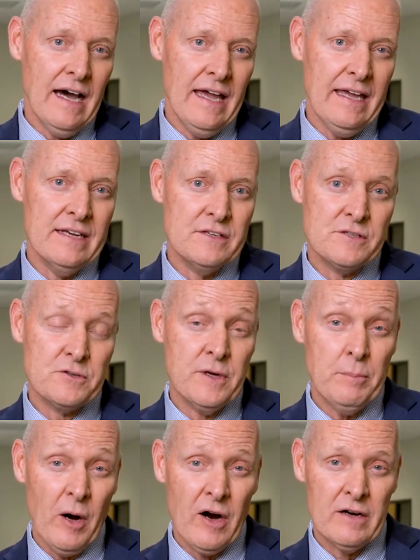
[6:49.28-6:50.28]

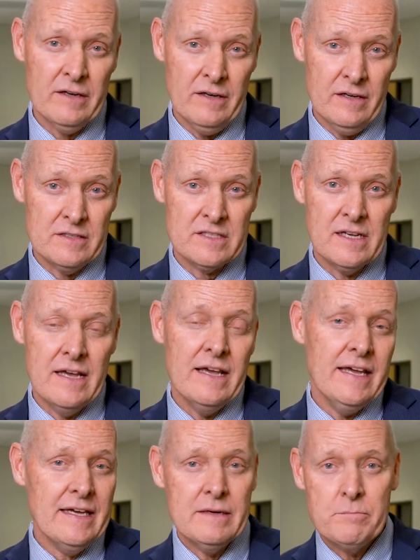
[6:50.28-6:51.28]
industry partners
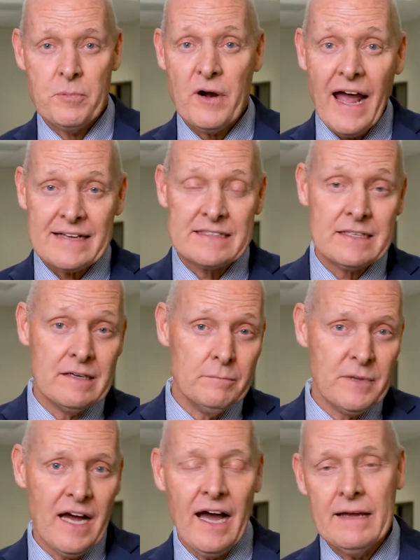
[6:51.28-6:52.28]
in
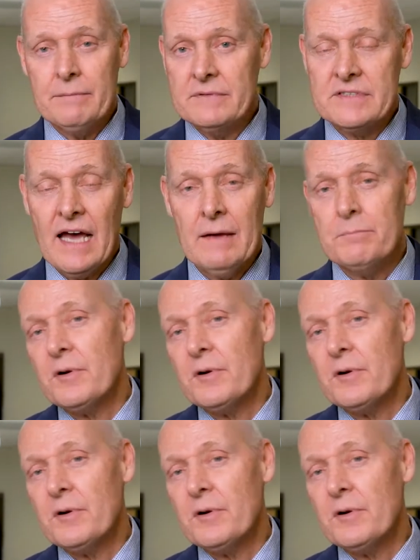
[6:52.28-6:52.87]
practicum type